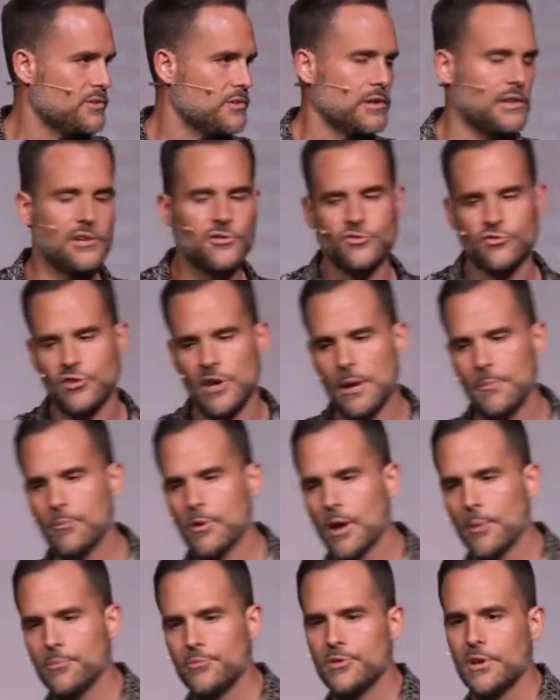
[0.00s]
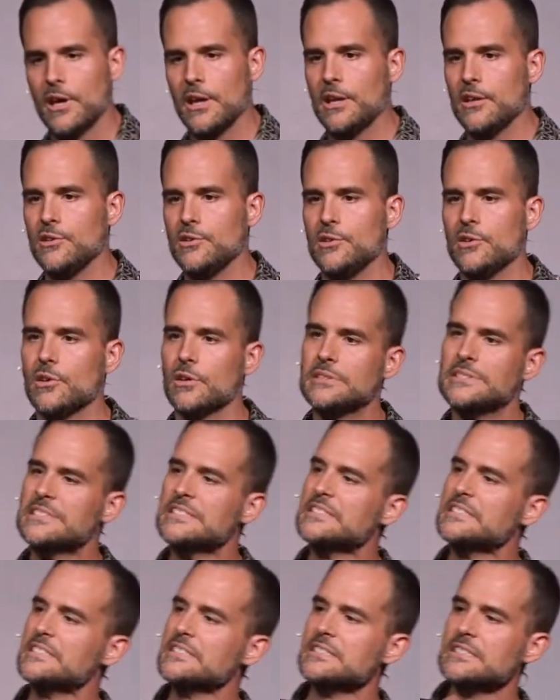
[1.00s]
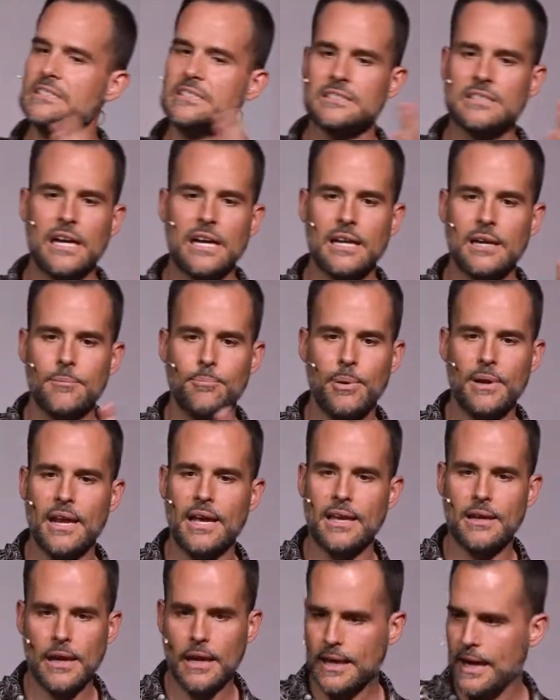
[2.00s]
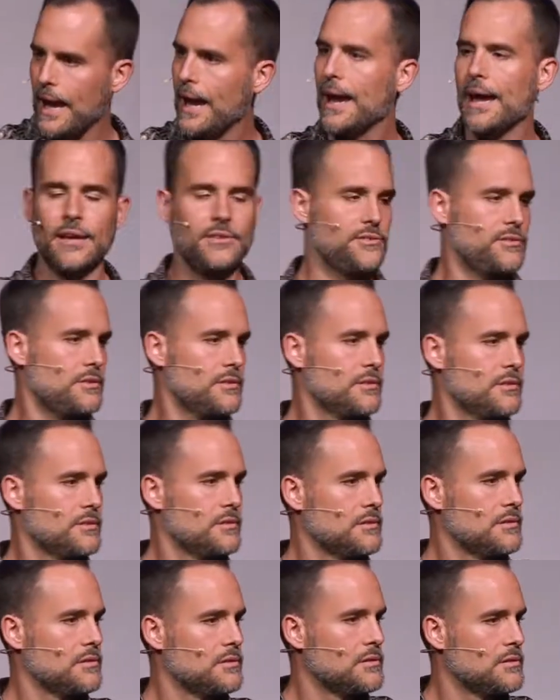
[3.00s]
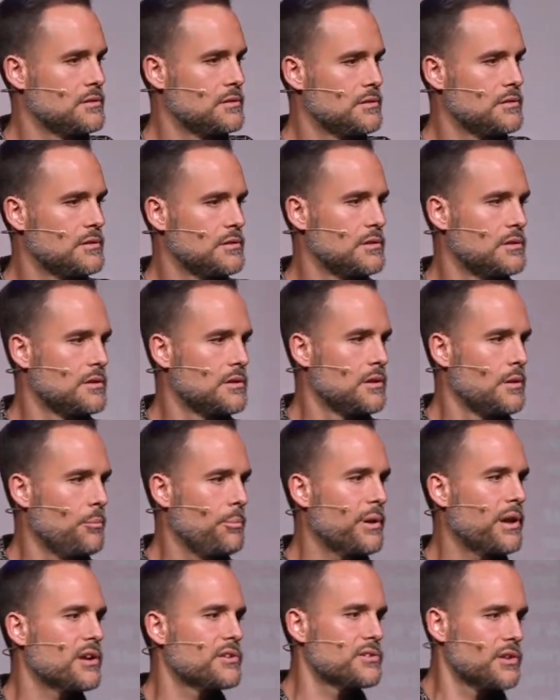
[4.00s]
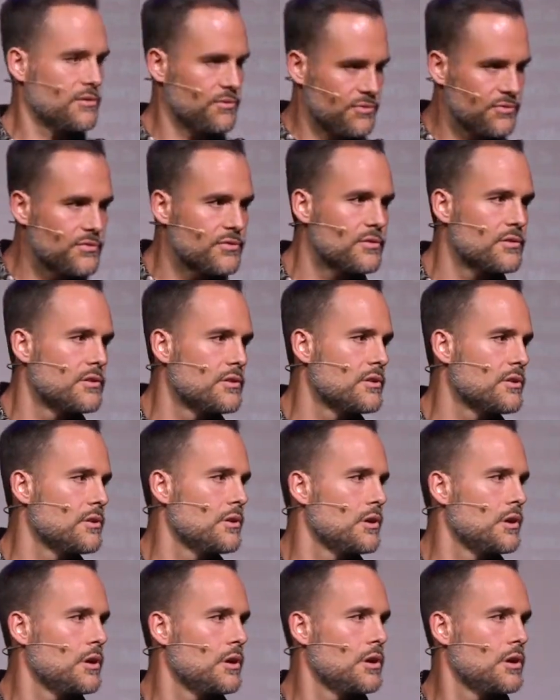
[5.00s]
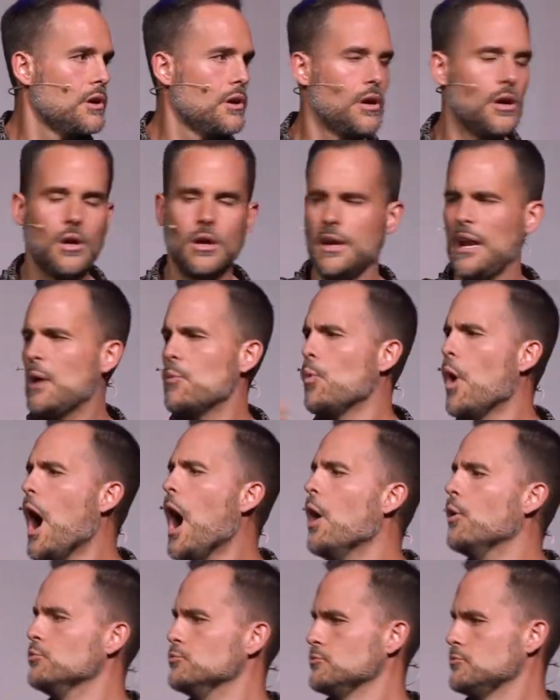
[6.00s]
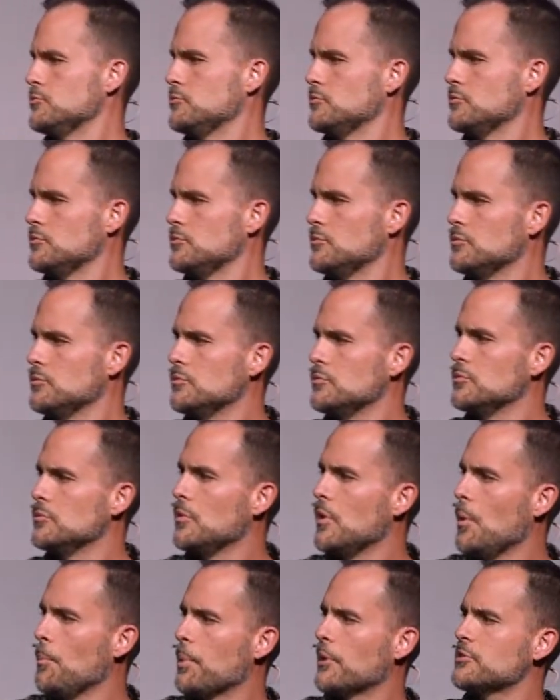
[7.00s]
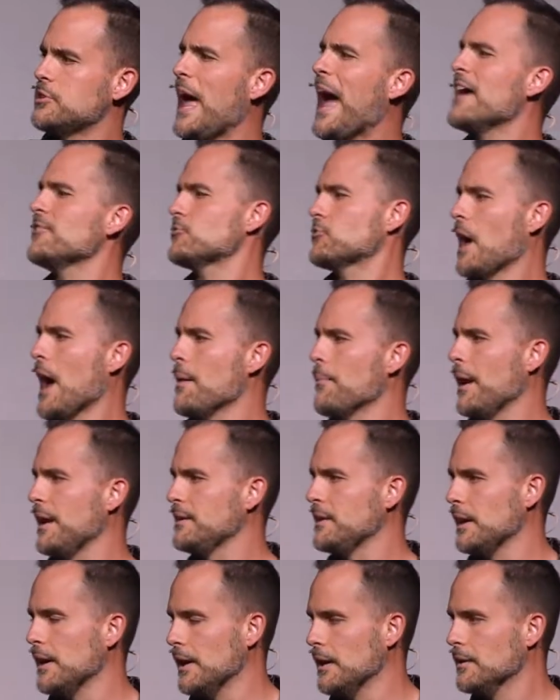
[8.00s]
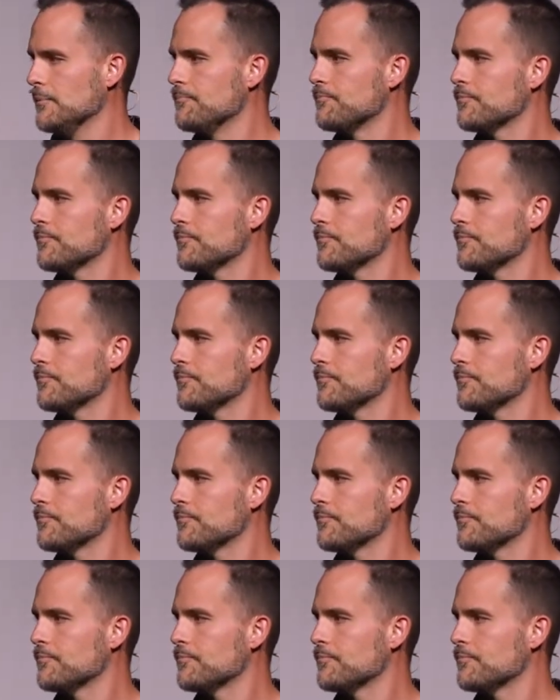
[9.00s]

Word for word: And then shame comes in and you go, I, But I, I can't because of, and I won't because last time I did.